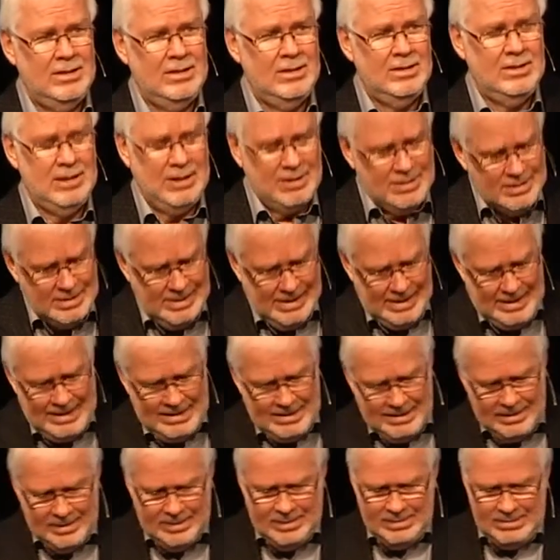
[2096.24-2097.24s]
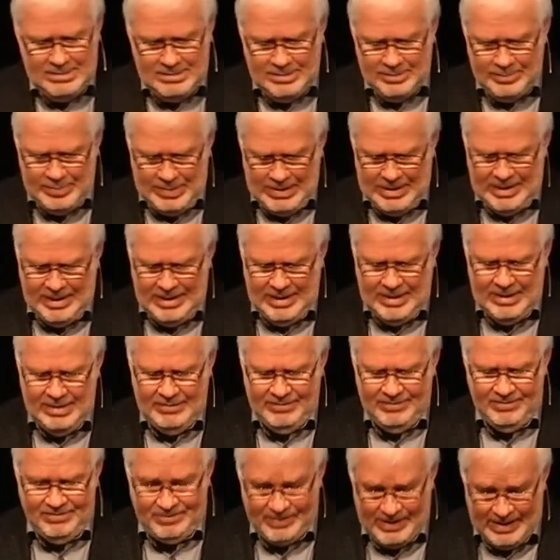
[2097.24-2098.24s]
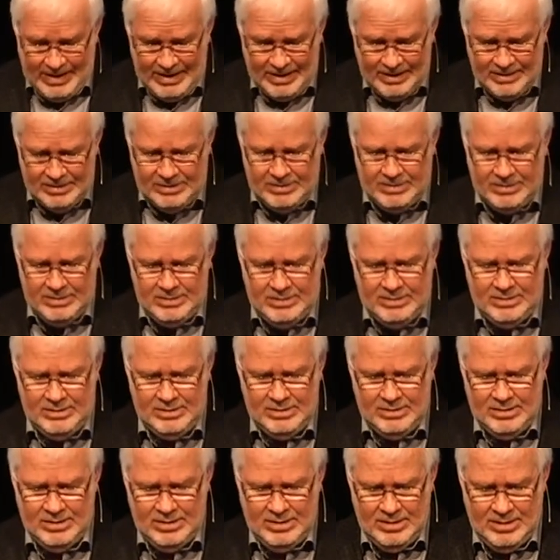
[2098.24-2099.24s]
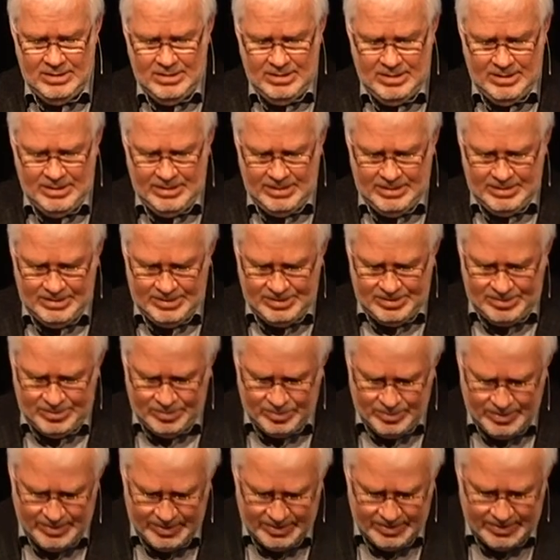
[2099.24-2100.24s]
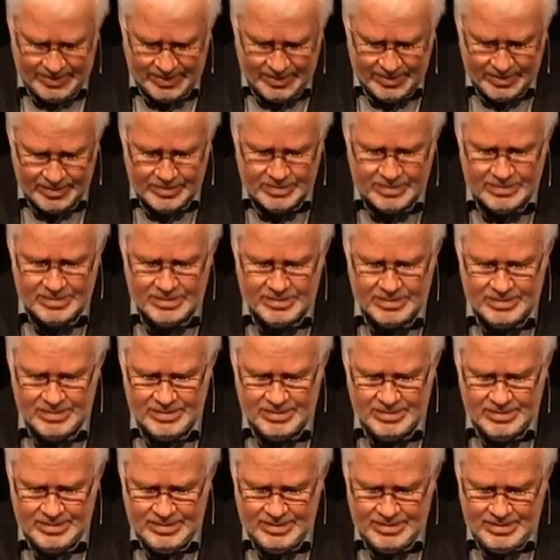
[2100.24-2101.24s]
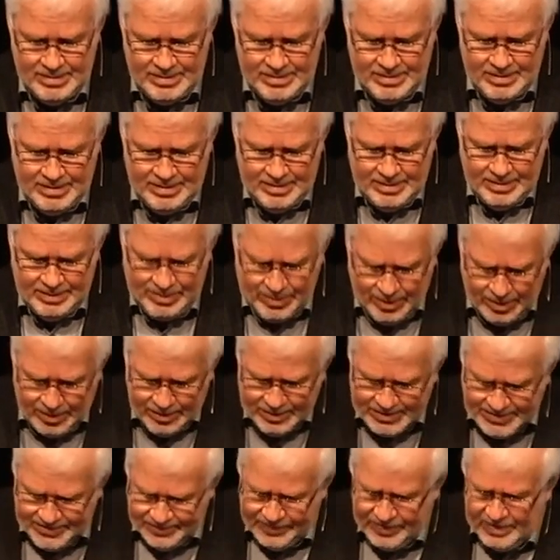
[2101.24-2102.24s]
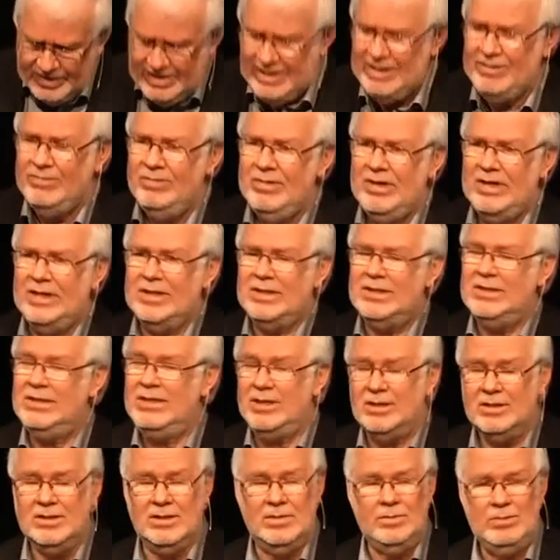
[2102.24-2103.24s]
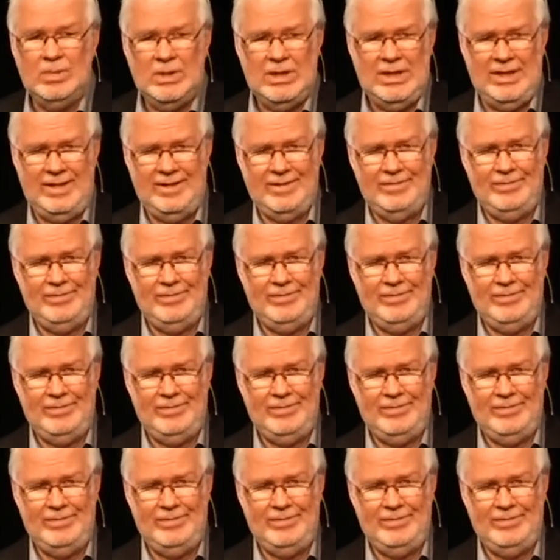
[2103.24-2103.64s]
that needed to be faced and sort it out. God's forgiveness doesn't mean